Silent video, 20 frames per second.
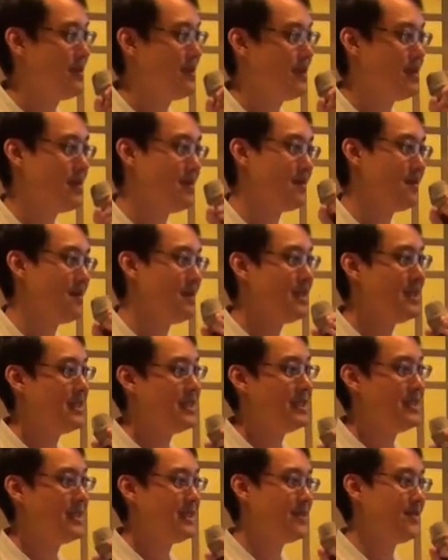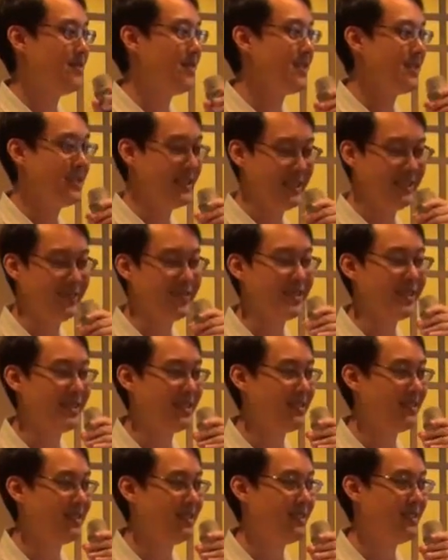So it's vice
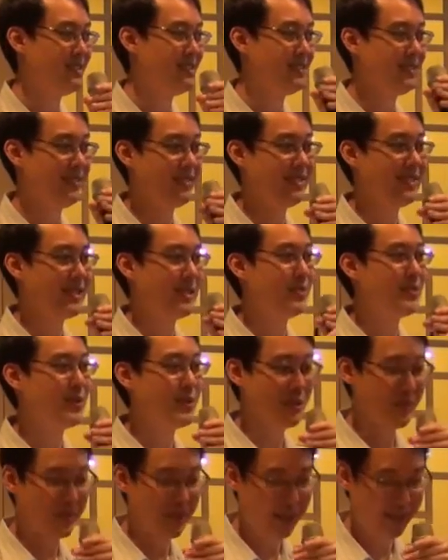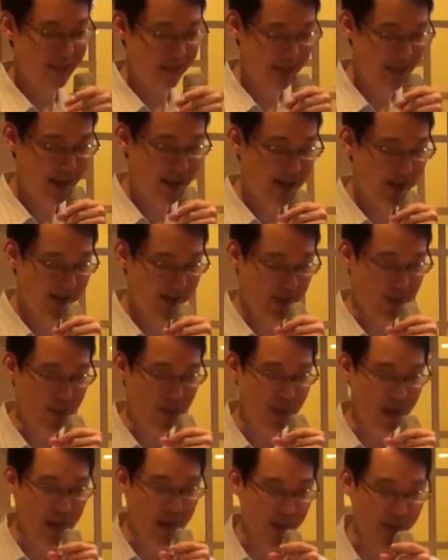versa. It's the same treatment
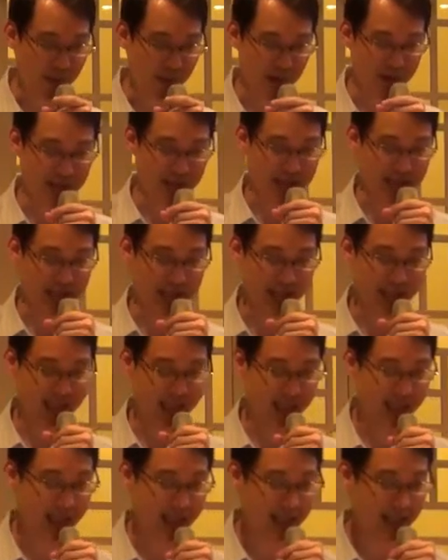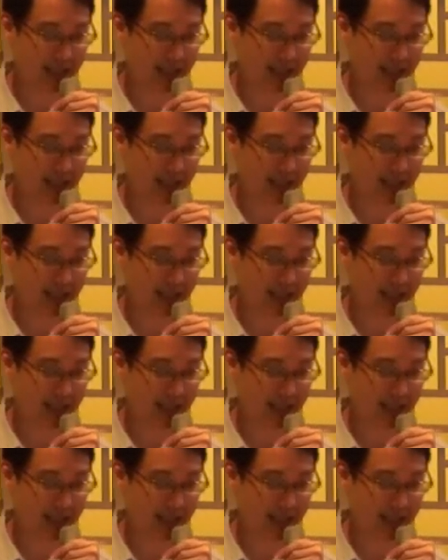from both sides.